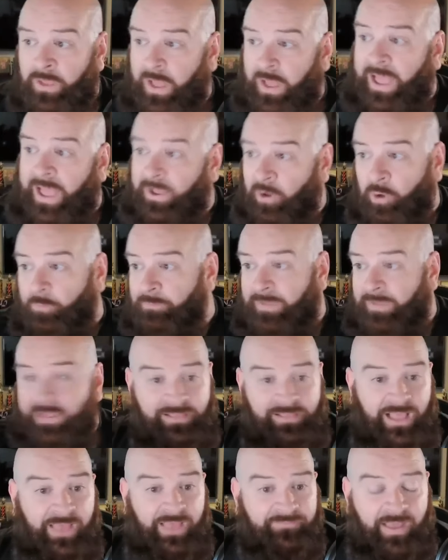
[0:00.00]
I hope
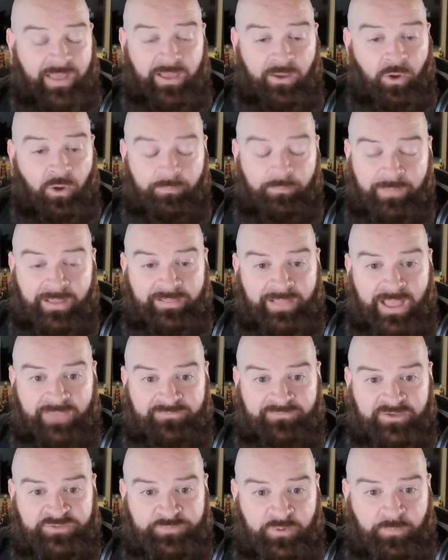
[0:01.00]

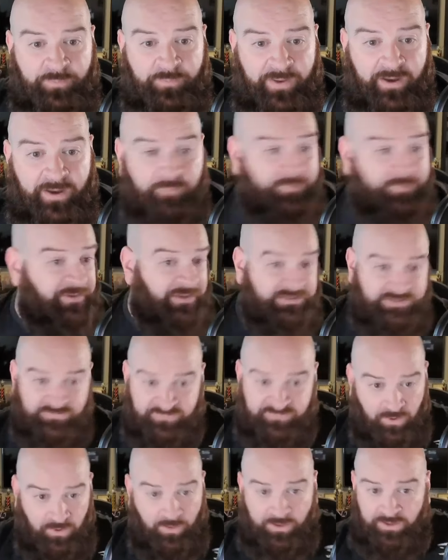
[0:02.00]
MetLife is prepared, because
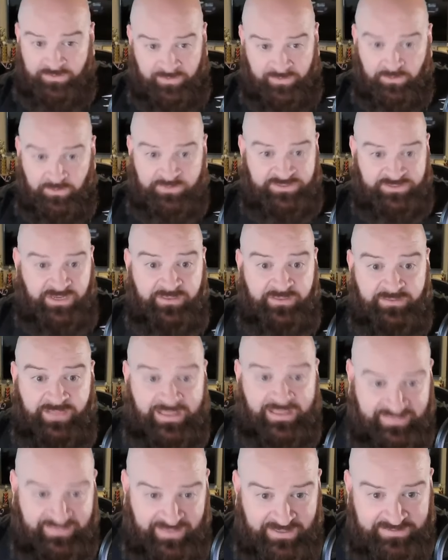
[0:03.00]
if there looks anything
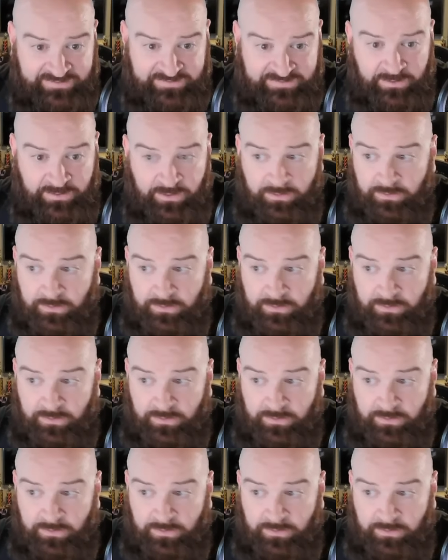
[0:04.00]
like this,